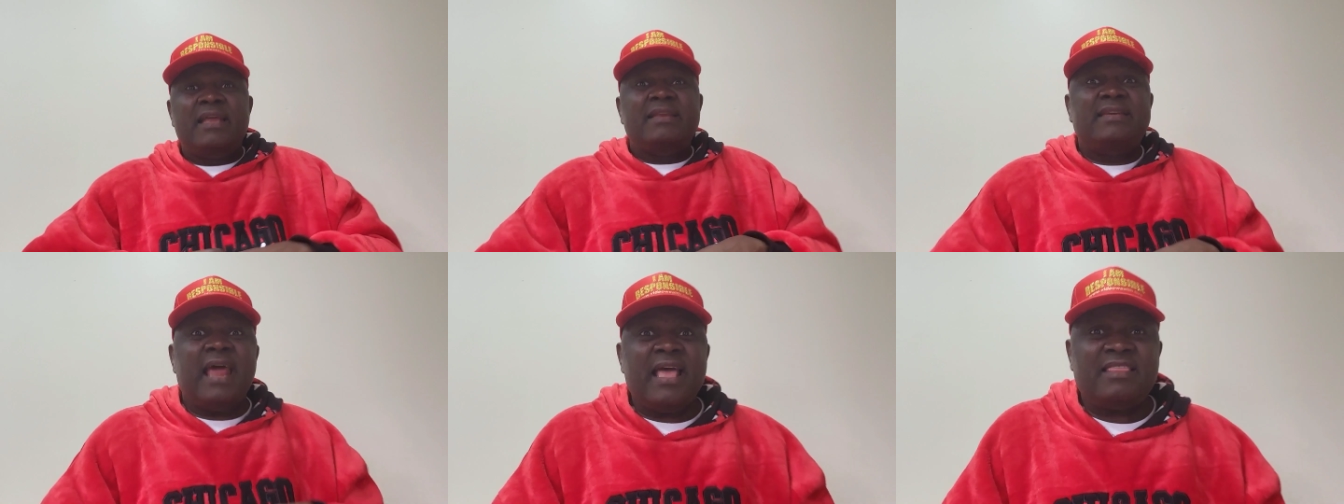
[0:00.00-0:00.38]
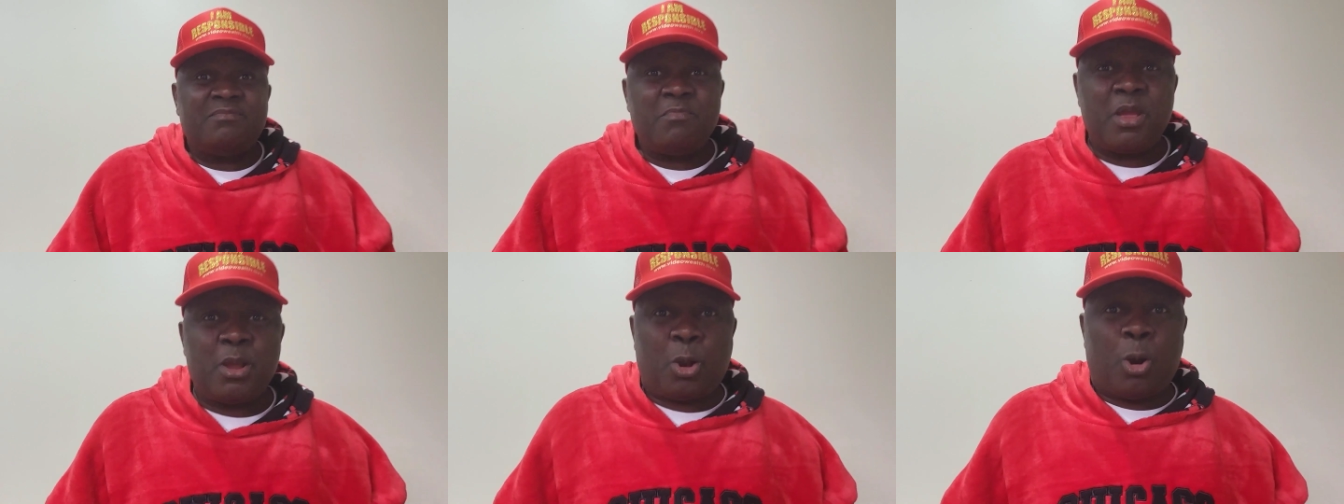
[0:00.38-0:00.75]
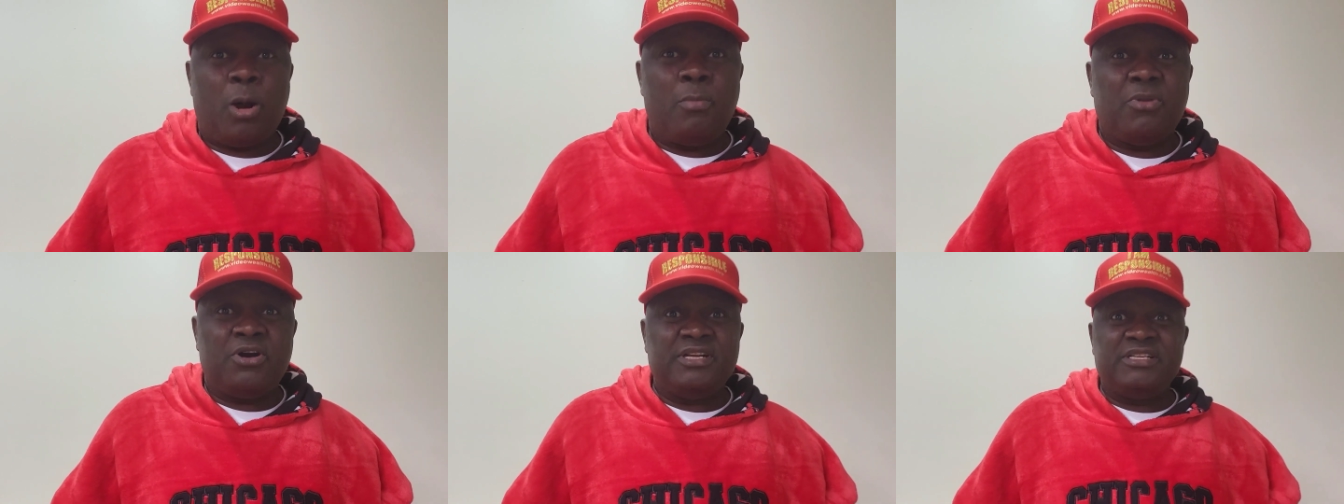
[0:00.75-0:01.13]
Death may
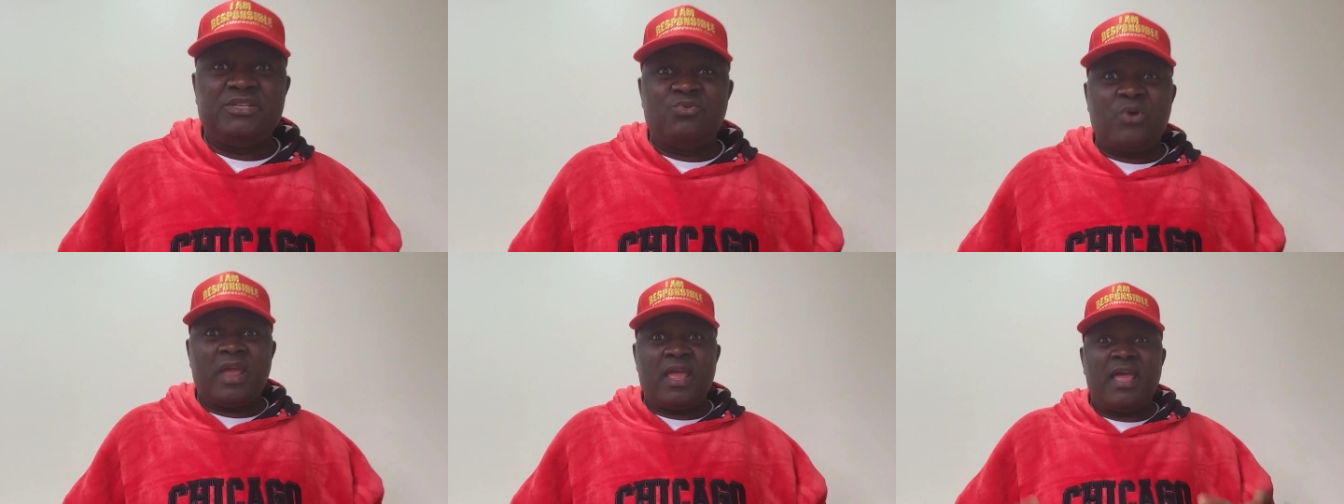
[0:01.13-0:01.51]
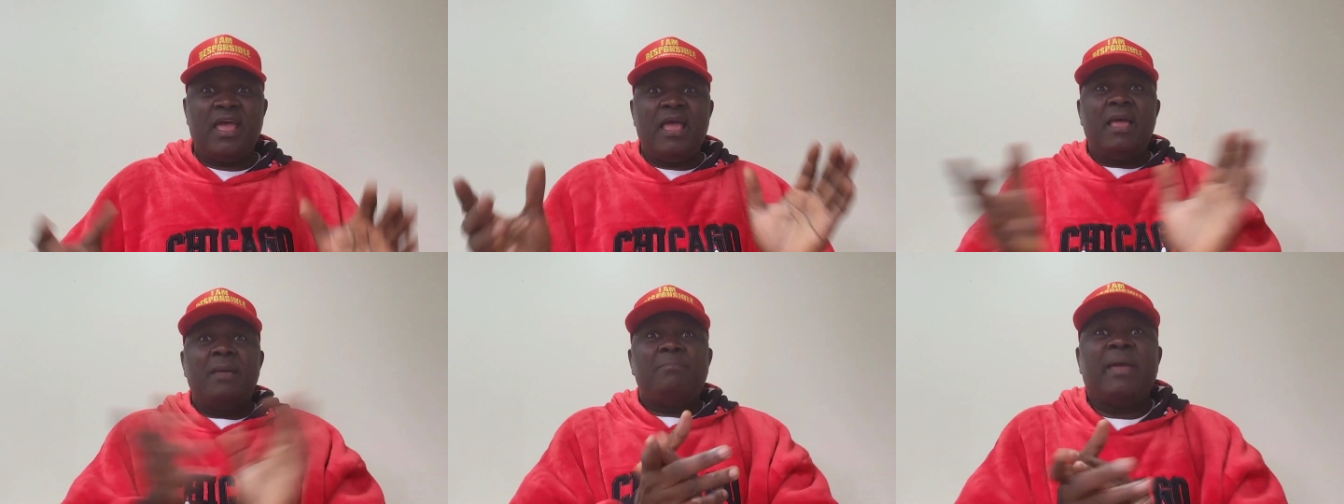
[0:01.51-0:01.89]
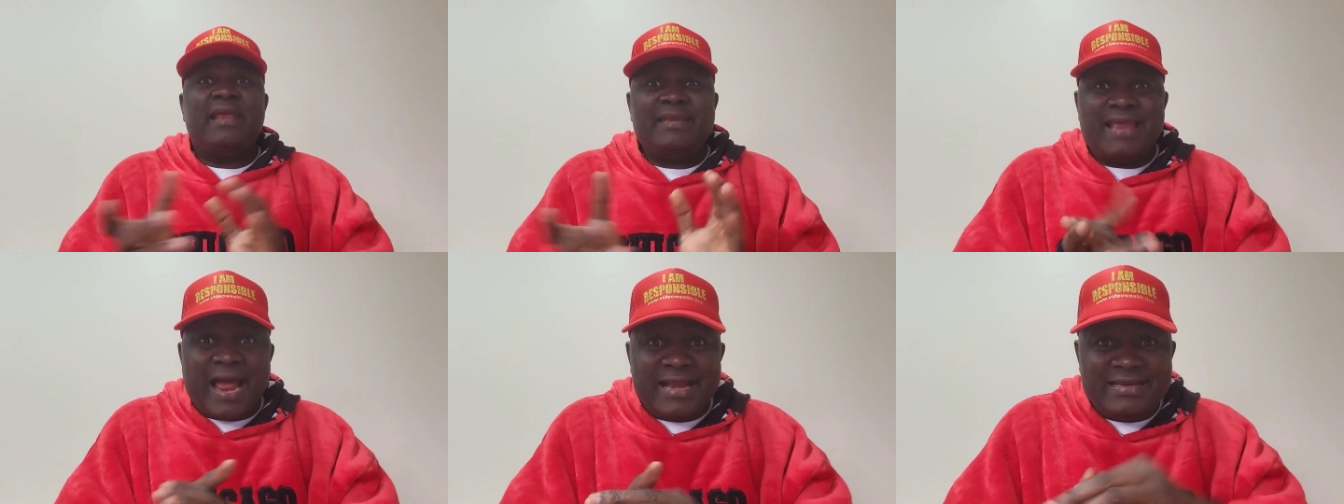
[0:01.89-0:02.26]
come on the way,
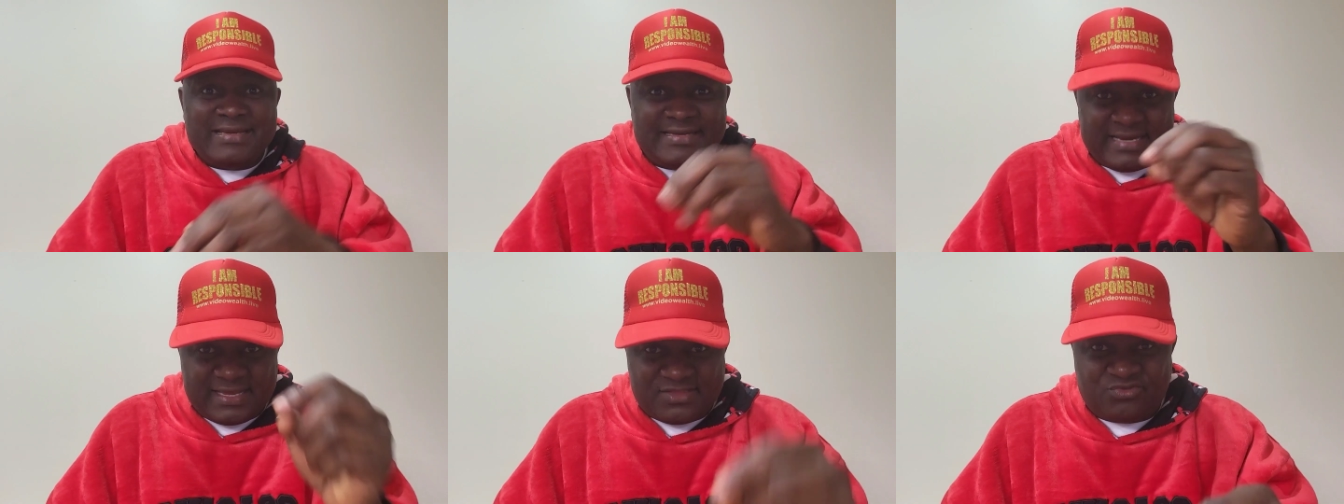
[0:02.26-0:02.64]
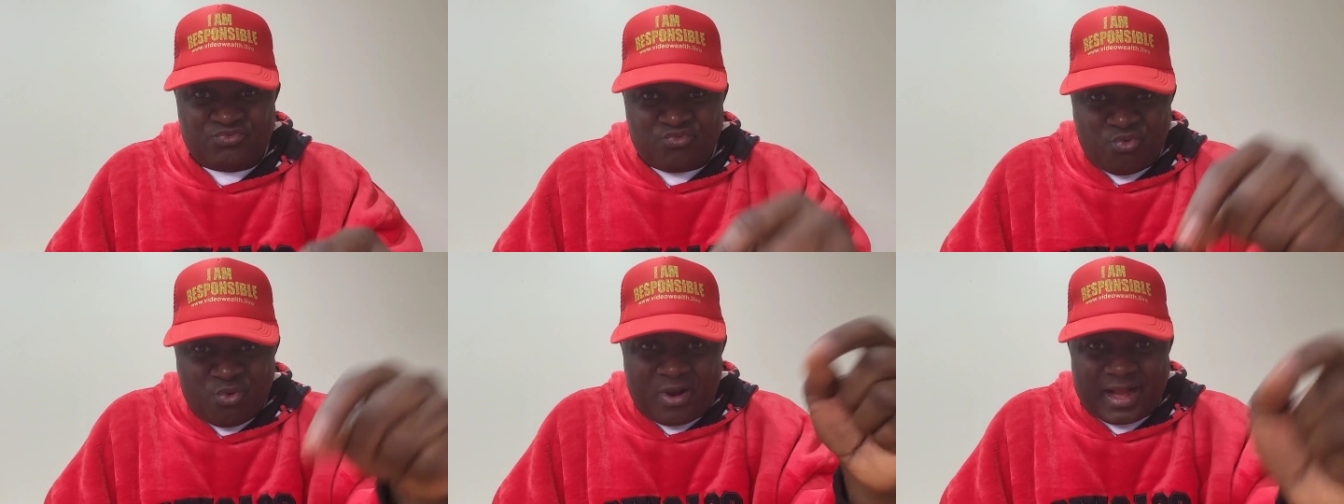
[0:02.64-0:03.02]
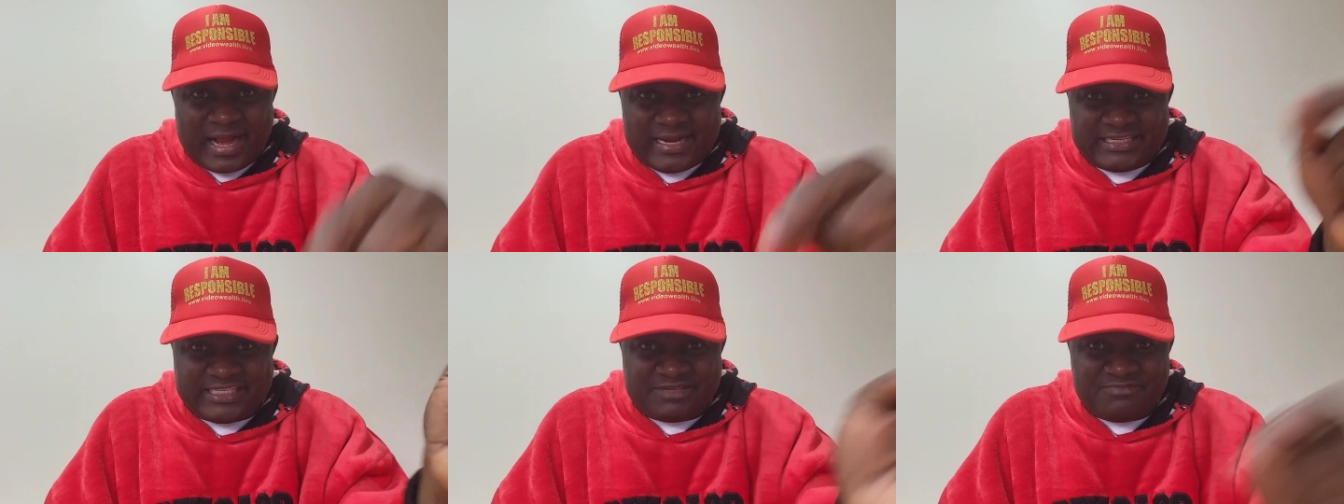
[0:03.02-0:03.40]
but that death will
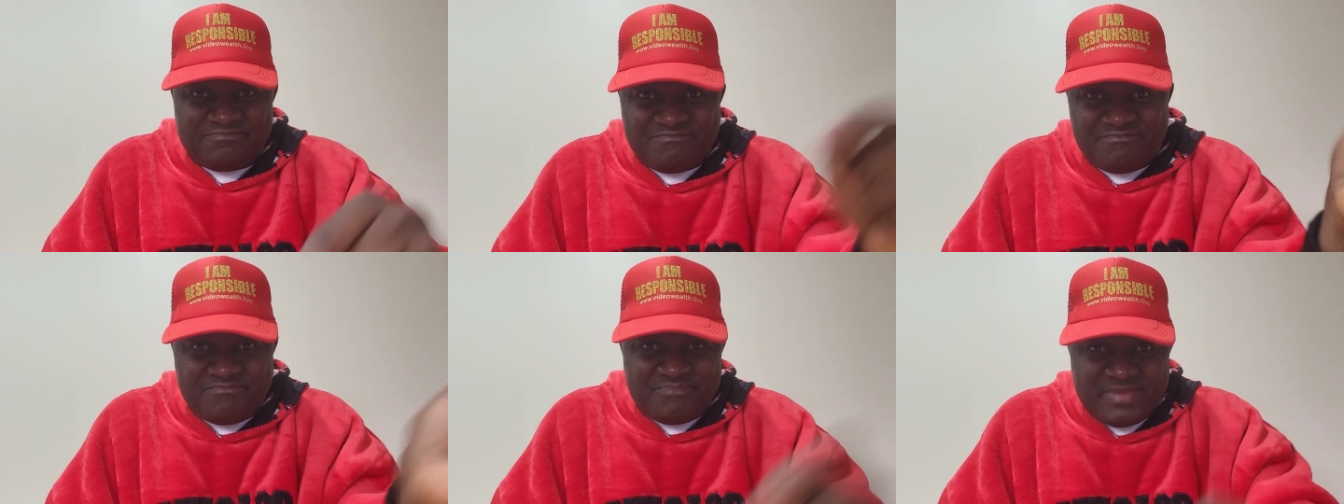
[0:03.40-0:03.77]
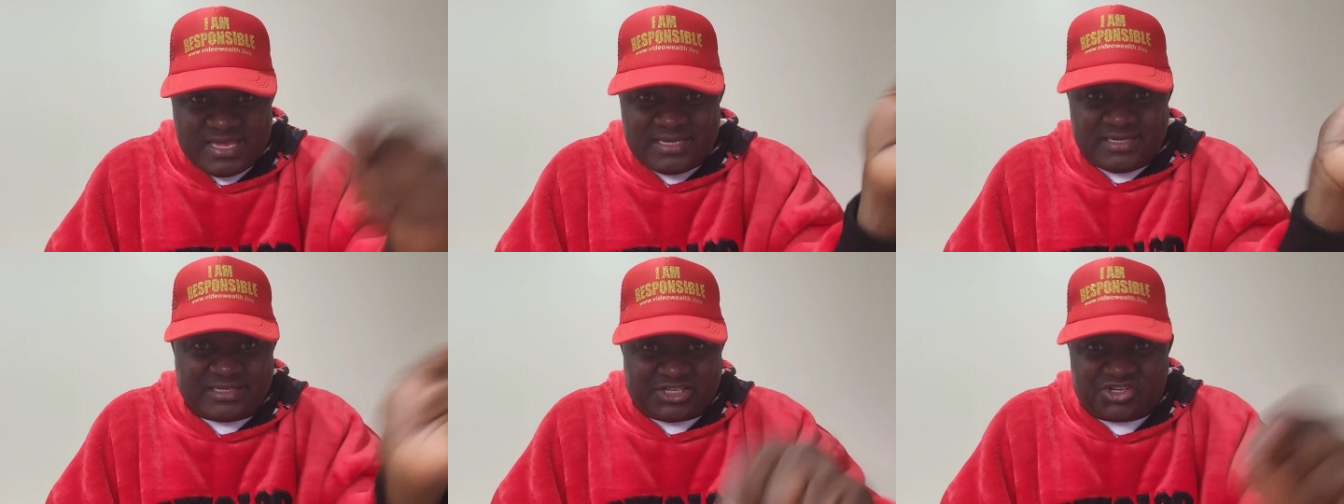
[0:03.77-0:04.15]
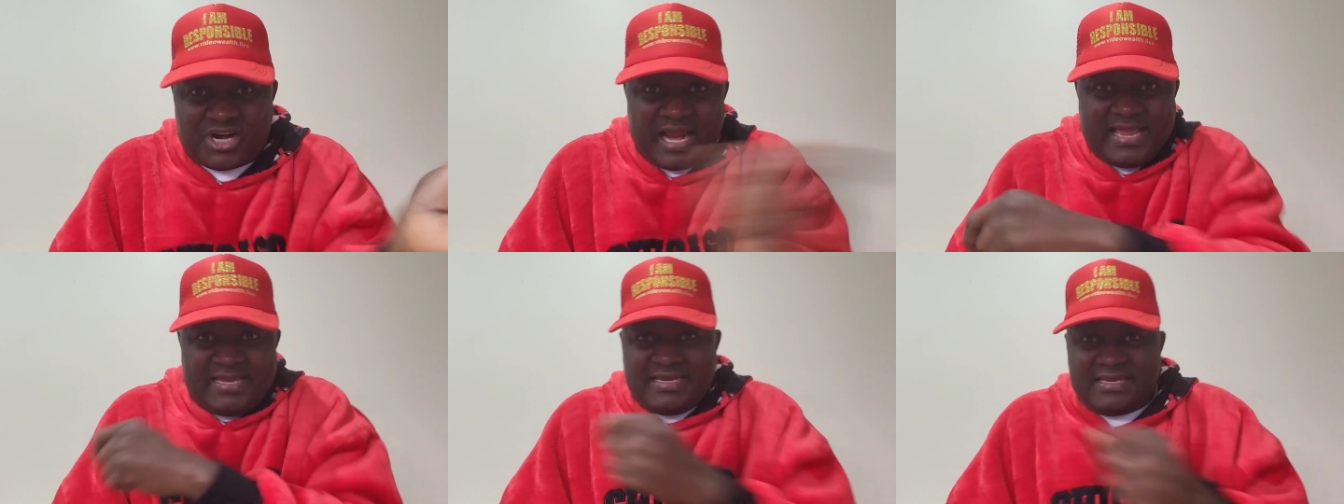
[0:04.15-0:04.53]
catch me
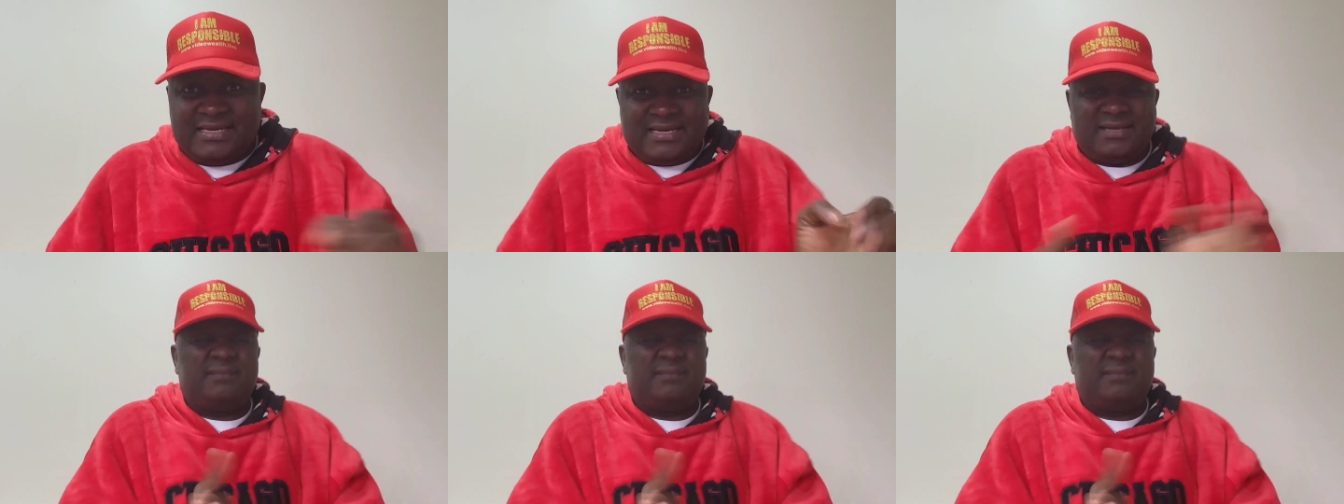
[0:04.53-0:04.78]
trying.